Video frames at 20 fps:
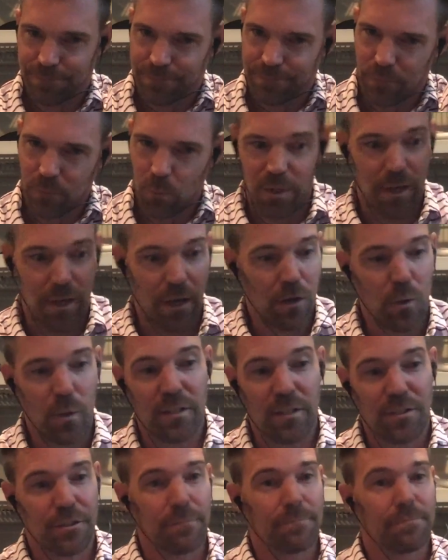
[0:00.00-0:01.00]
Without
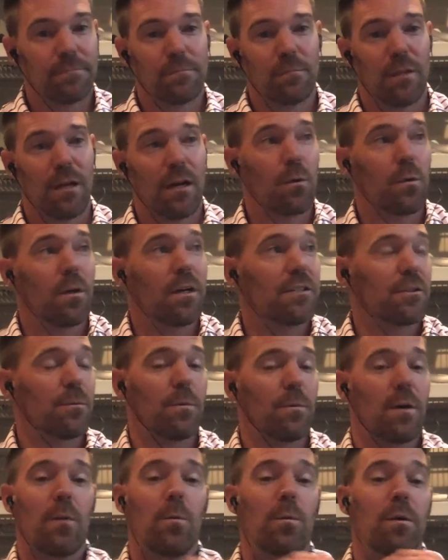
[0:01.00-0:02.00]
question.
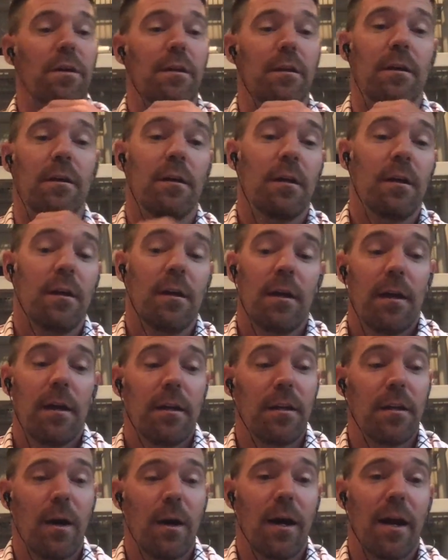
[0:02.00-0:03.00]
Why wouldn't you?
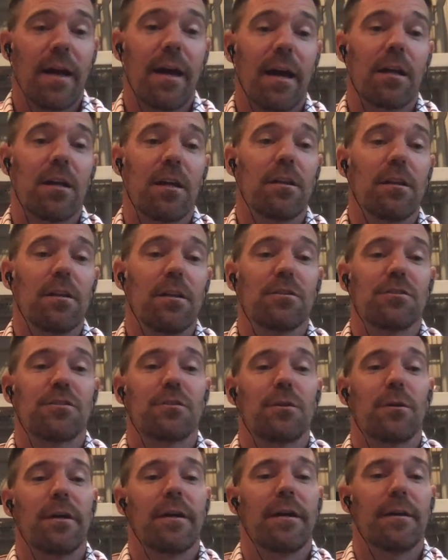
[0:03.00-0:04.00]
You know, I got a good little
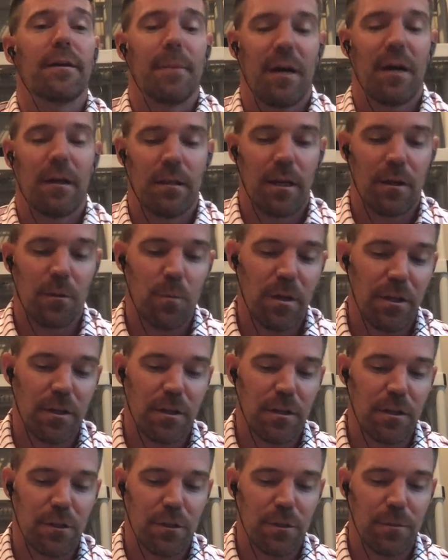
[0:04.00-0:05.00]
story here about like what you
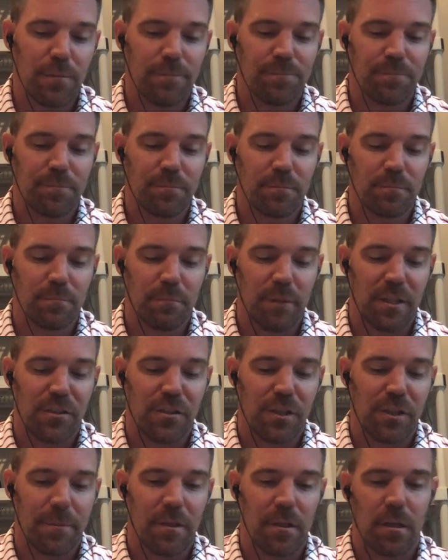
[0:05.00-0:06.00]
can do by
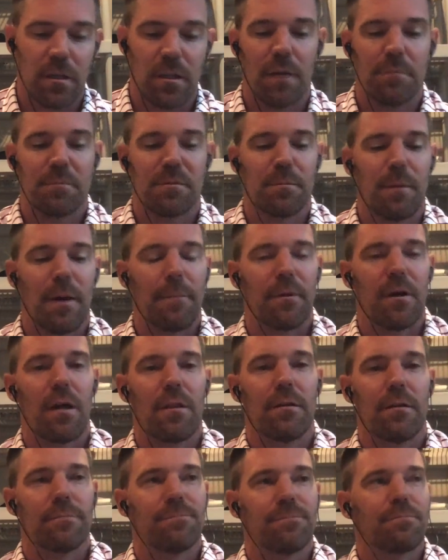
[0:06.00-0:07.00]
shipping your clubs. My
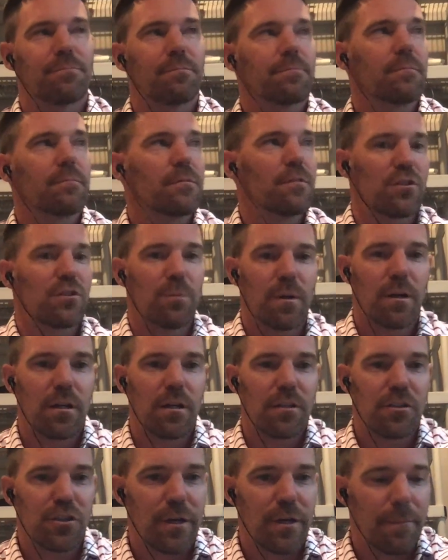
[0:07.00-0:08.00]
brother just went
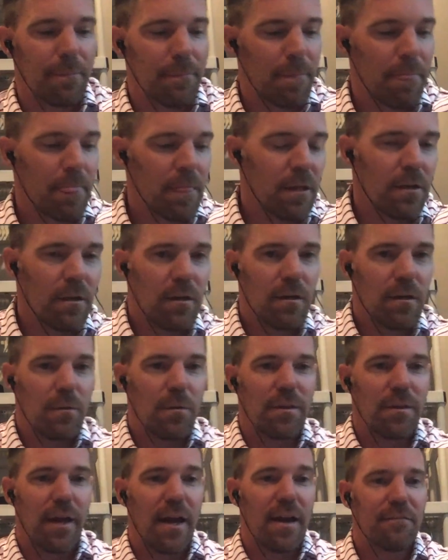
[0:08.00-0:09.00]
on a trip
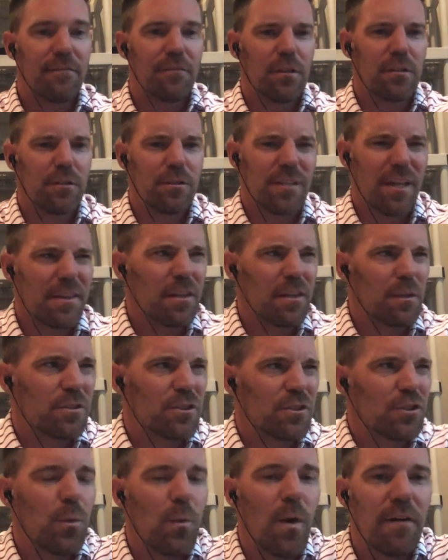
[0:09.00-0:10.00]
with a handful of dudes. I think there
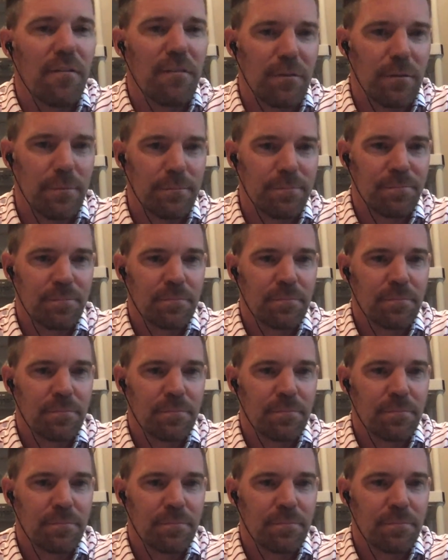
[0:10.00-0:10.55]
was 12 of them.